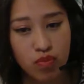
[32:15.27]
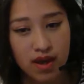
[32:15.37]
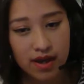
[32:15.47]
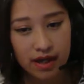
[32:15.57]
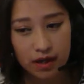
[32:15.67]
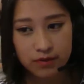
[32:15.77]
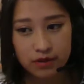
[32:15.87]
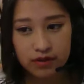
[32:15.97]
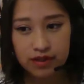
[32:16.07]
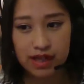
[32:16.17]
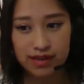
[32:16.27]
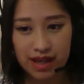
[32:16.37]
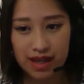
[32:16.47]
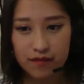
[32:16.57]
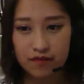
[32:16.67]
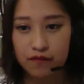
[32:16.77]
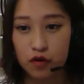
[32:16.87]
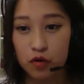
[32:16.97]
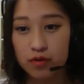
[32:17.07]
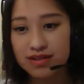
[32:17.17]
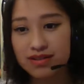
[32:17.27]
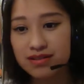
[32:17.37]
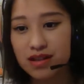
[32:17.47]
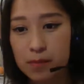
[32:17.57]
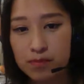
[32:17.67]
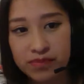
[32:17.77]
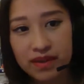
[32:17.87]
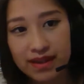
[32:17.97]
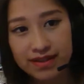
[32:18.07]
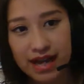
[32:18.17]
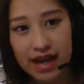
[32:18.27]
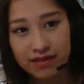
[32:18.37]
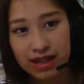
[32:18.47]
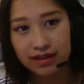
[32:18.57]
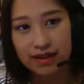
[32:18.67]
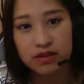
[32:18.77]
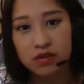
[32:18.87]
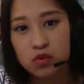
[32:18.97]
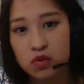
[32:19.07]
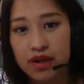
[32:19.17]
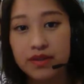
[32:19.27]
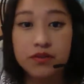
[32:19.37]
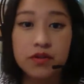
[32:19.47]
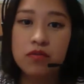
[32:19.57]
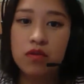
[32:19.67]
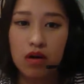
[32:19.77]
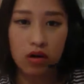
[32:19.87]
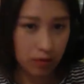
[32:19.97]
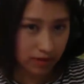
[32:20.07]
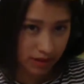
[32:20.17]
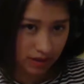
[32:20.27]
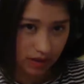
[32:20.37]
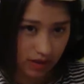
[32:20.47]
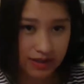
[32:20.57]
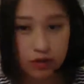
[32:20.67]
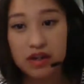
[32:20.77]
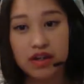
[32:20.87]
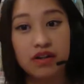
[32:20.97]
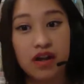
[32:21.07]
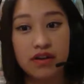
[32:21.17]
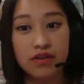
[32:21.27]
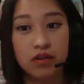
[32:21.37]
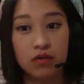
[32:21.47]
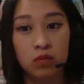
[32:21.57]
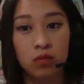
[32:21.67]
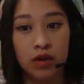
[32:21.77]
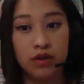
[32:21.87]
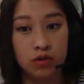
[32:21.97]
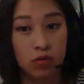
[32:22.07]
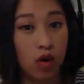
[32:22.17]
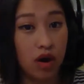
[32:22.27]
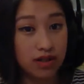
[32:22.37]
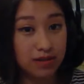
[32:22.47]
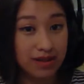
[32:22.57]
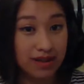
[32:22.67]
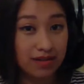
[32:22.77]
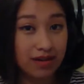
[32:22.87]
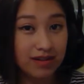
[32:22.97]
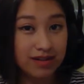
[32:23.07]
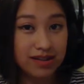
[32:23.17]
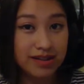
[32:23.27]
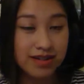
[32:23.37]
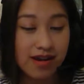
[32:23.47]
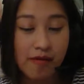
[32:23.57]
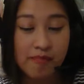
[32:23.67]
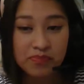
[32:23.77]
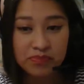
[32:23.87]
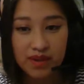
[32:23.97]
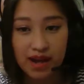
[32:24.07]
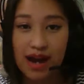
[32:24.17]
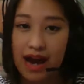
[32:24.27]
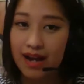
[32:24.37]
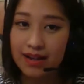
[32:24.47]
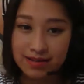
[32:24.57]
it helps you to get that focus and to have that like, and you don't always, it's okay to not know what you want to be in college. I